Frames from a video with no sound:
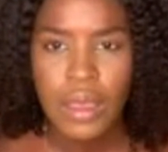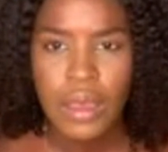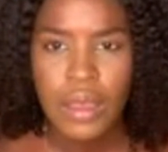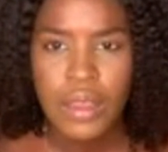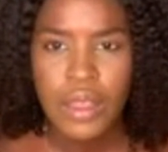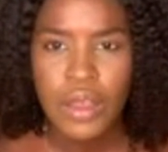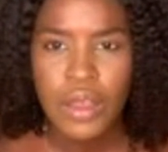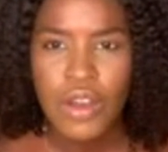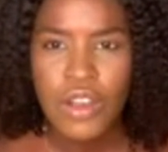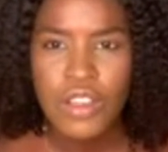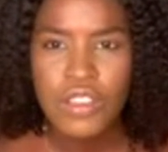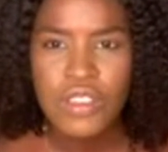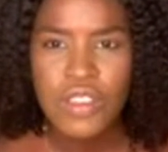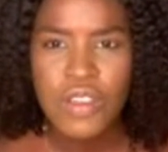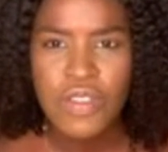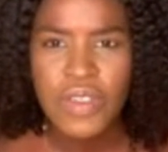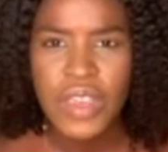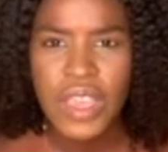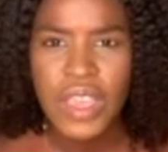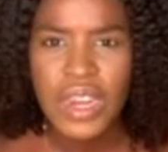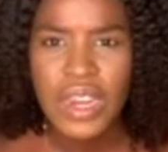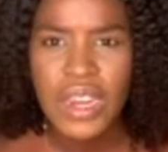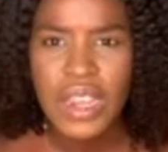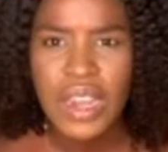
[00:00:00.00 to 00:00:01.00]
The cost of
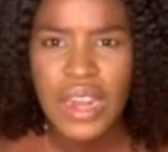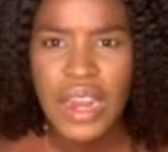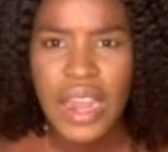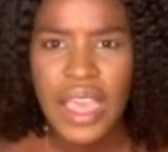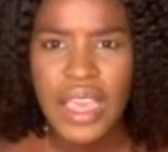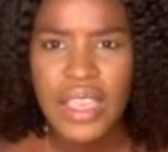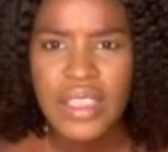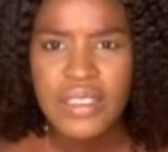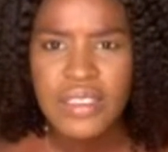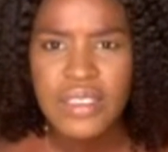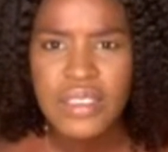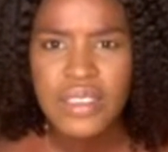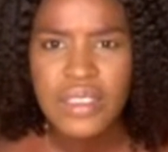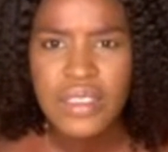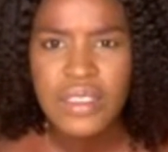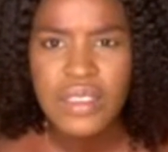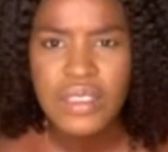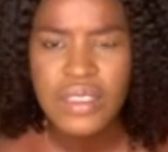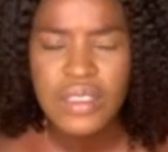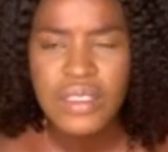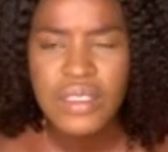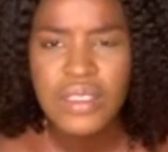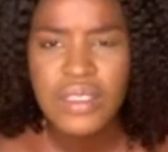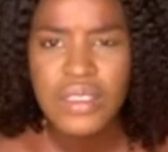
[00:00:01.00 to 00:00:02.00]
getting a
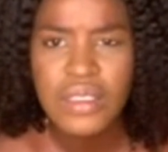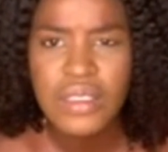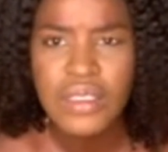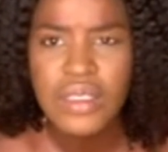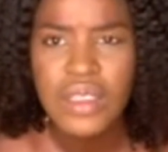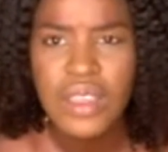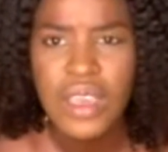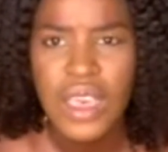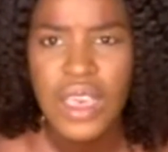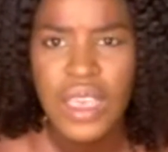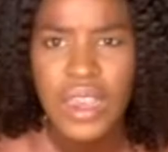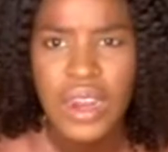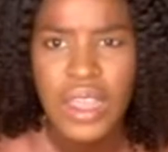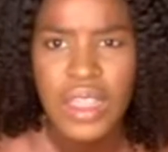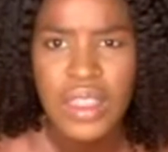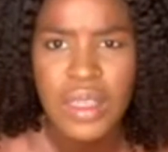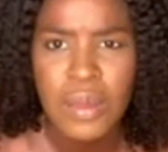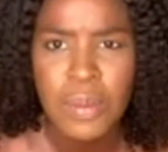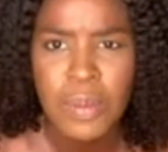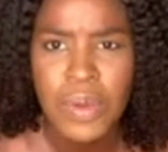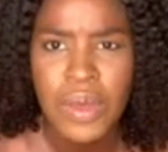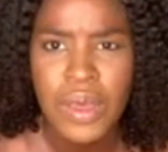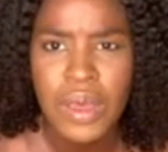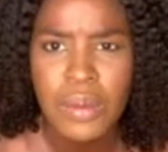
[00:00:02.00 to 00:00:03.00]
license and other
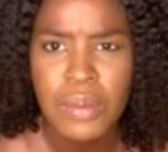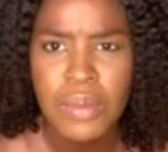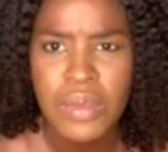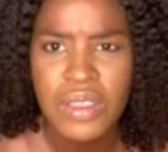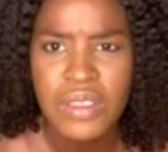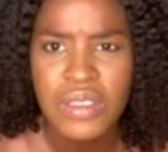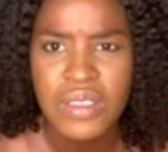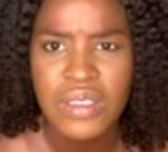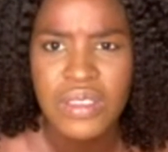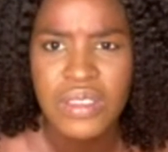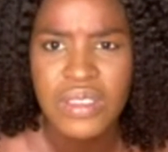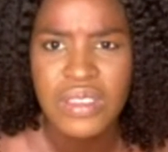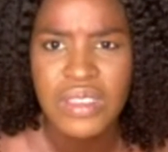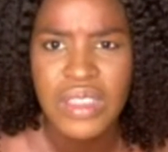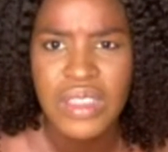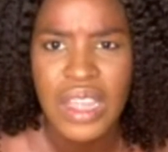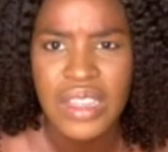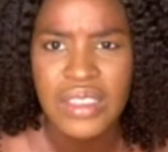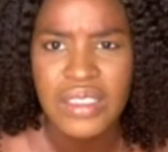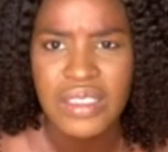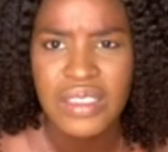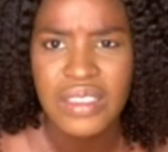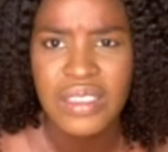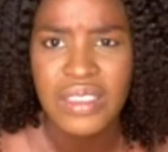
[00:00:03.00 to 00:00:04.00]
permits to
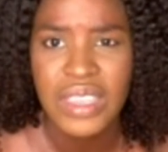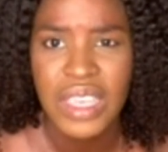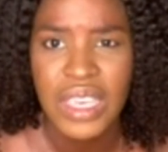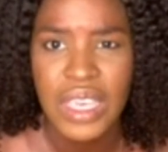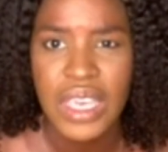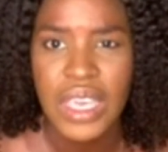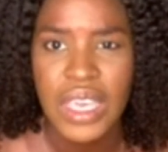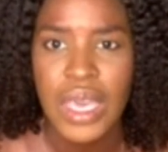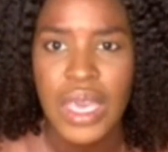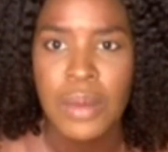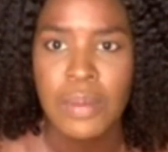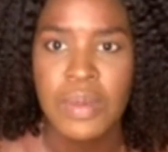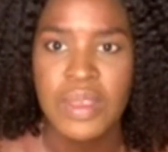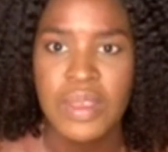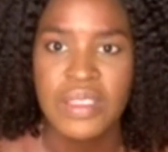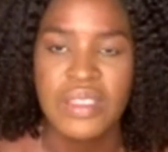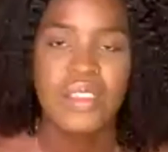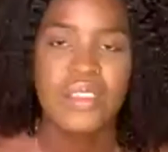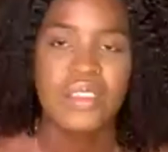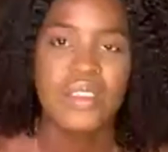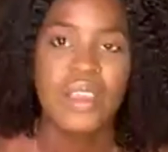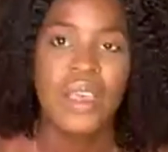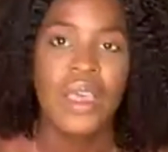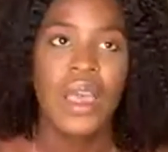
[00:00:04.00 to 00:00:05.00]
start a skincare
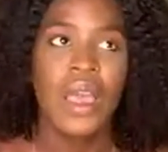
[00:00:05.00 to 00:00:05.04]
business.